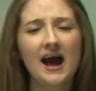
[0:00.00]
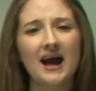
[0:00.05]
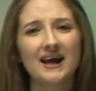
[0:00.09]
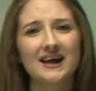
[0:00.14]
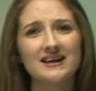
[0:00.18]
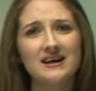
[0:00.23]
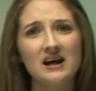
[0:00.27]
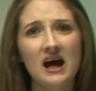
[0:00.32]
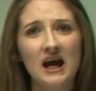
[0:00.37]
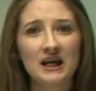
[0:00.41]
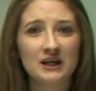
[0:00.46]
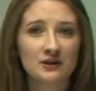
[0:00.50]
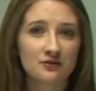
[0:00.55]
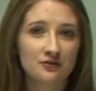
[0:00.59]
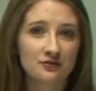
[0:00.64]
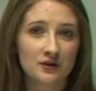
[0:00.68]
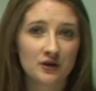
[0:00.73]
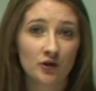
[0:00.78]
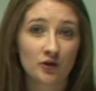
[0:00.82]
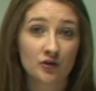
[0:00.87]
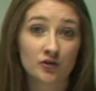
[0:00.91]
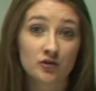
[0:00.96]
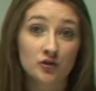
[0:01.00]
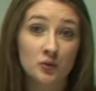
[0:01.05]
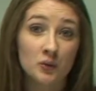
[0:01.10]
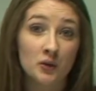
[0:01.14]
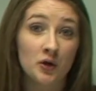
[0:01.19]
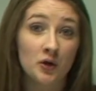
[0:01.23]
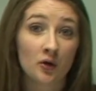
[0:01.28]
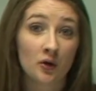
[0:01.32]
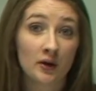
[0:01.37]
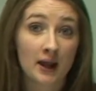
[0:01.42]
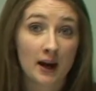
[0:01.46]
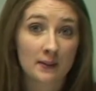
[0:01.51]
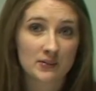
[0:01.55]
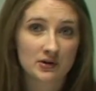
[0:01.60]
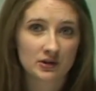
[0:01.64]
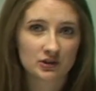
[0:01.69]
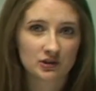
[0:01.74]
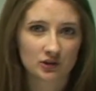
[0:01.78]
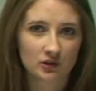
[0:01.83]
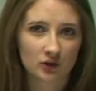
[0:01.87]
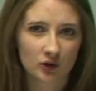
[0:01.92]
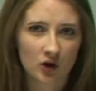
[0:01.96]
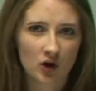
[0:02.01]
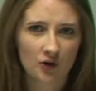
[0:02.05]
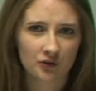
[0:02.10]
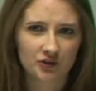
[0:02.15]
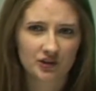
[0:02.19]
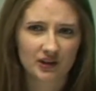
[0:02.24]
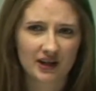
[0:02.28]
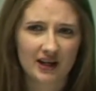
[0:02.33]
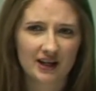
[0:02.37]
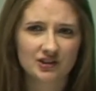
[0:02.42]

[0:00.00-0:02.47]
and kind of feels it to a non-Aboriginal culture,